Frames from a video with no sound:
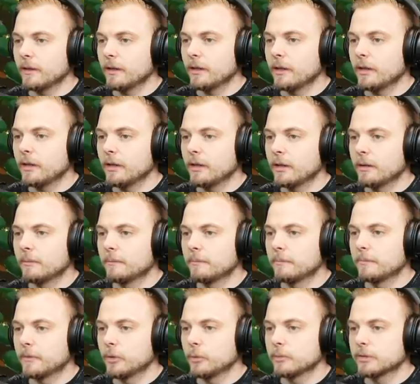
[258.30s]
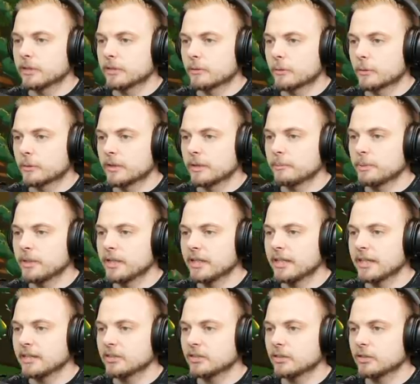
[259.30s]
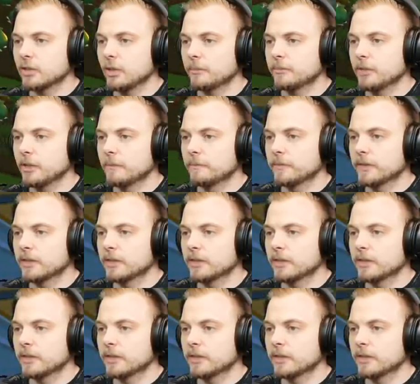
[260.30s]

um, oops, that's the wrong one. But it gets the job done.